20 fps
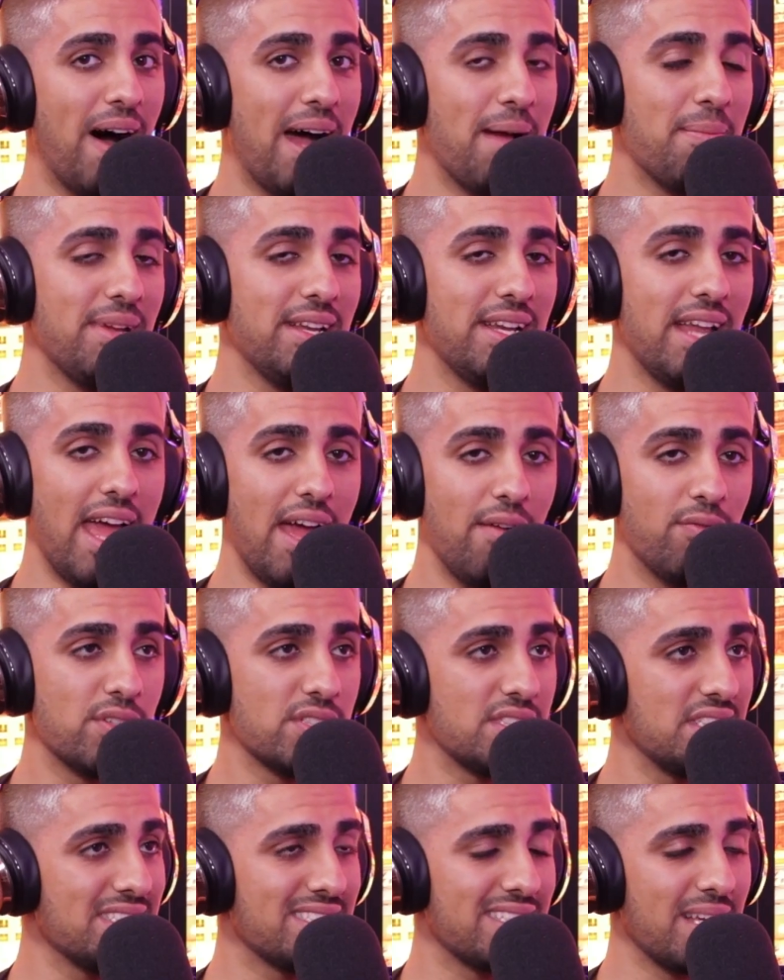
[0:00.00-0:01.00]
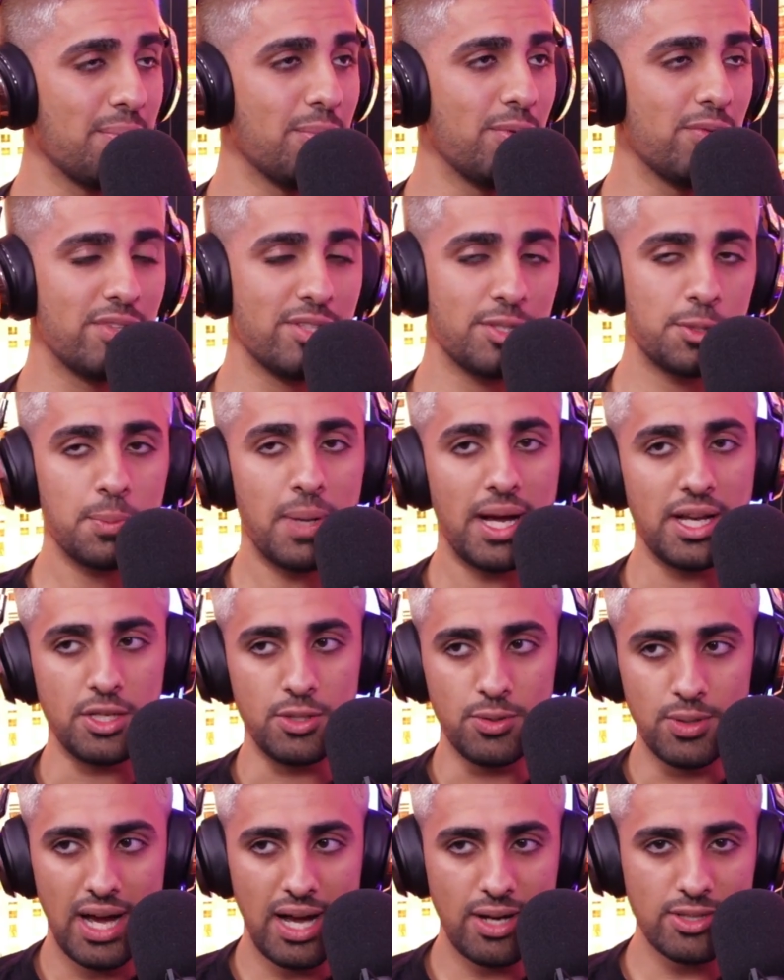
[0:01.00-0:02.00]
But I mean, ever since I moved into my
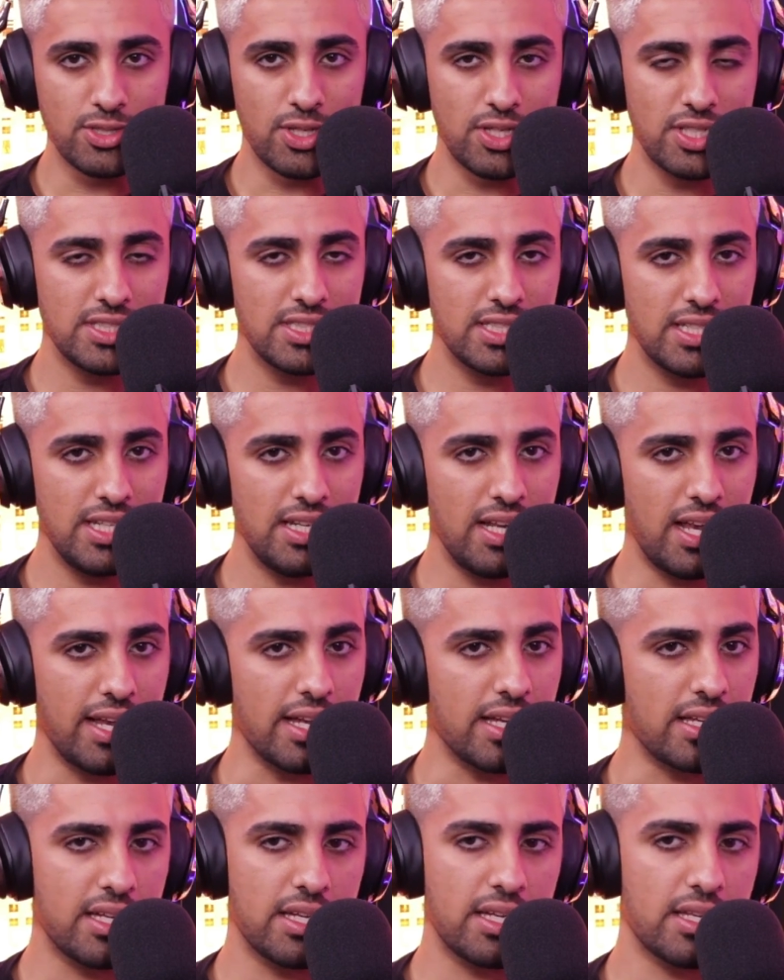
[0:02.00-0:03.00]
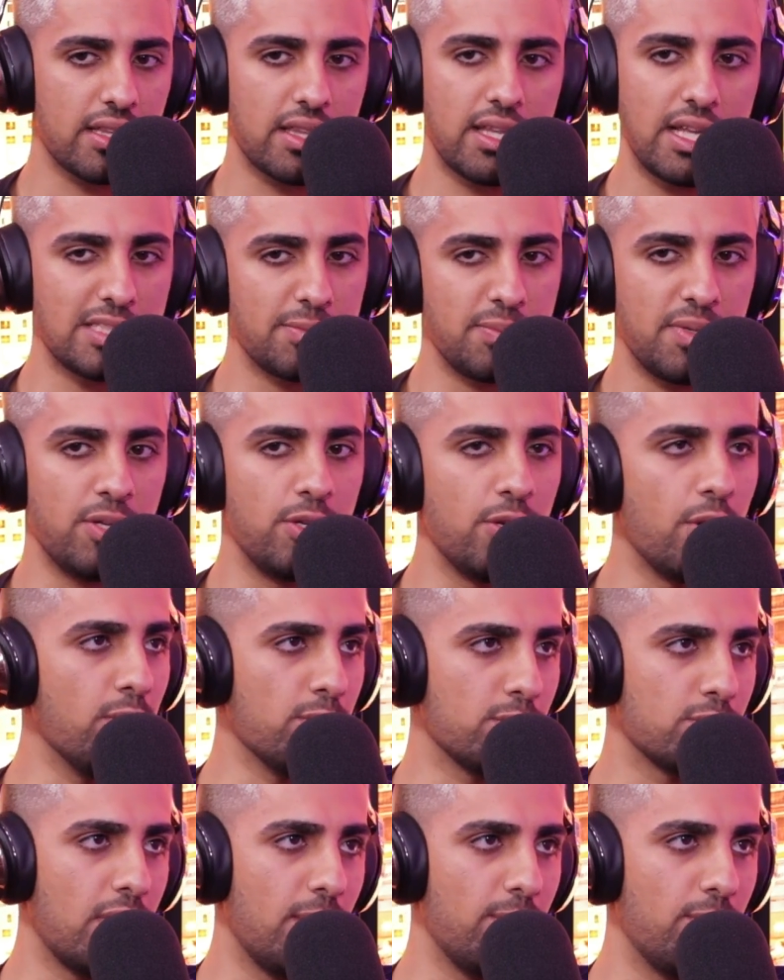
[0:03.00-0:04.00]
new house, honestly, like, there's been no
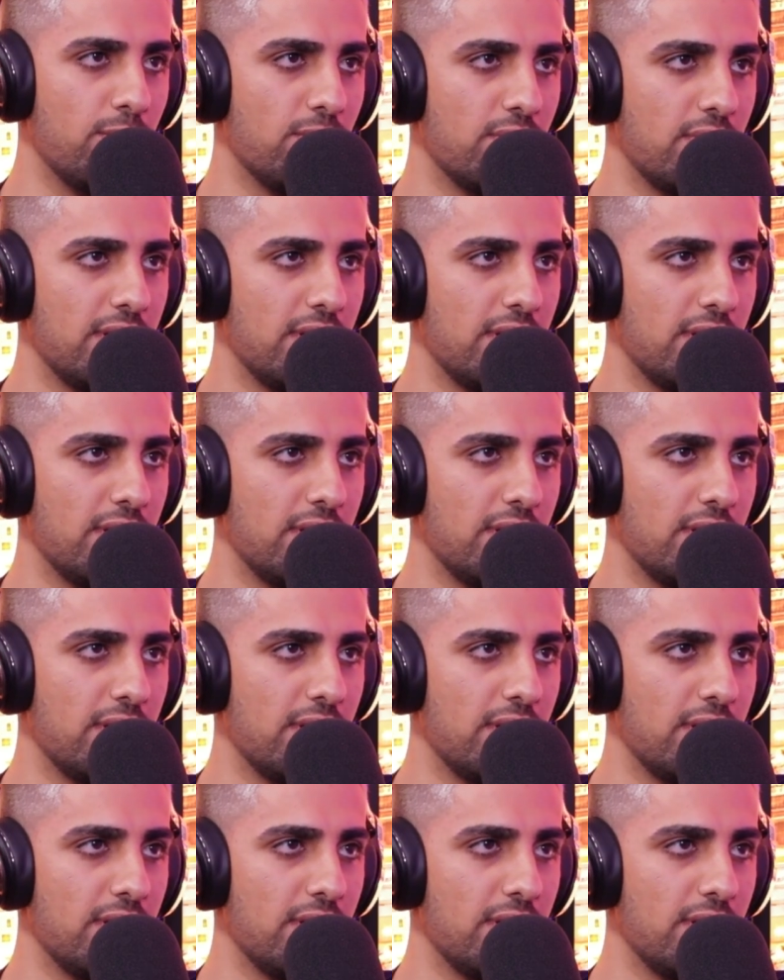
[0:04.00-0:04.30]
trouble.